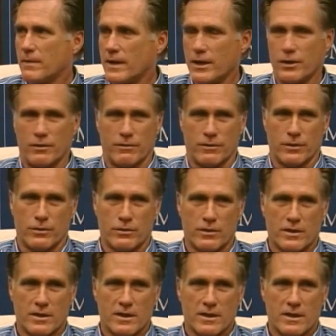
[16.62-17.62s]
interview
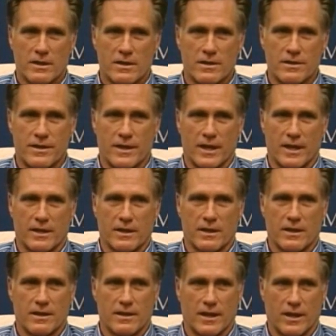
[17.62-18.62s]
than
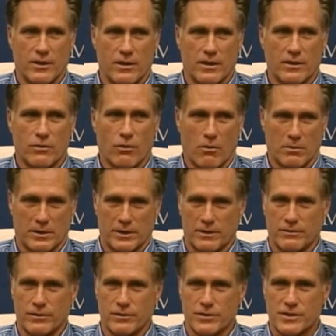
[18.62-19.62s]
normal
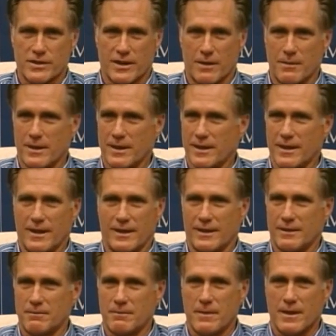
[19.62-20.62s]
interviews. I mean,
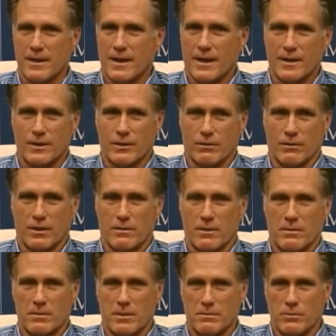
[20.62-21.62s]
you know,
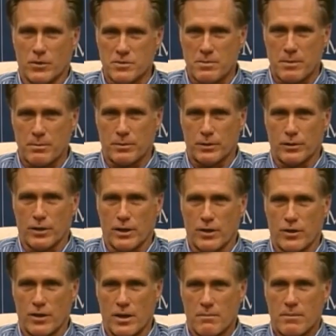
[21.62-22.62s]
most people
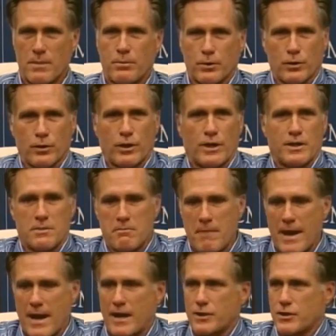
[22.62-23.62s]
are looking to
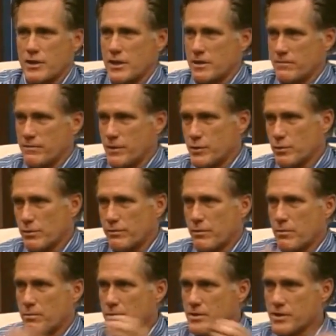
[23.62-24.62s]
match an individual
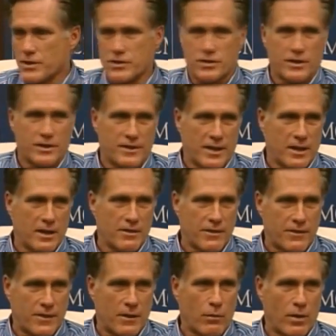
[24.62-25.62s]
for a position that
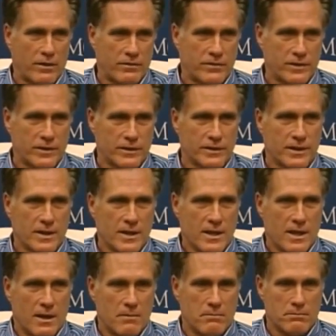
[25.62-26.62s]
they want filled.
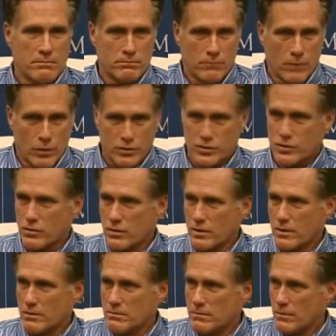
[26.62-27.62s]
Most
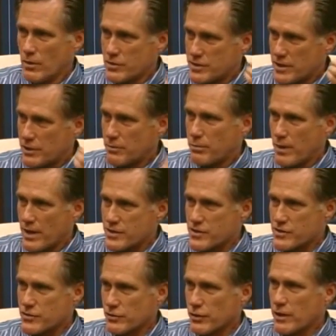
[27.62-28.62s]

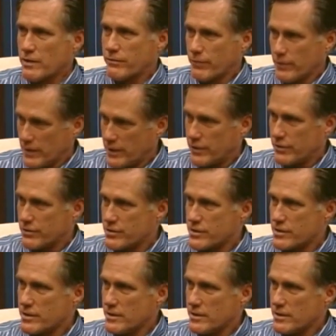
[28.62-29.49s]
enterprises are looking for leaders.